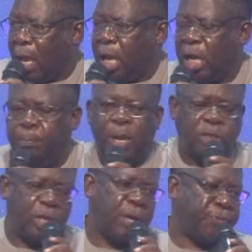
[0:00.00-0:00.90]
any
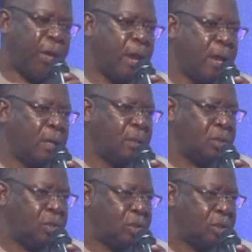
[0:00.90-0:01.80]
bleeding
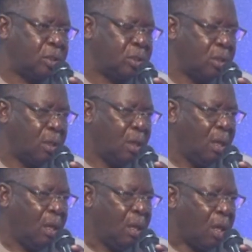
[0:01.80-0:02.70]
things
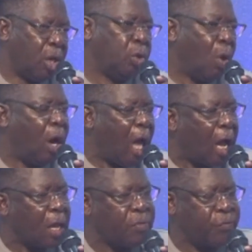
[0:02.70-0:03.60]
in your
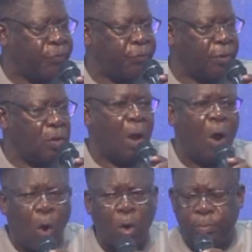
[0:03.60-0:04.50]
life, in your
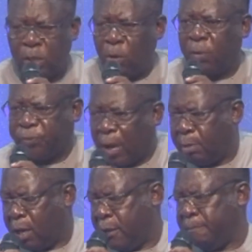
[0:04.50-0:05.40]
home, in your
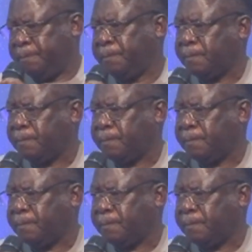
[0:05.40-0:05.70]
family,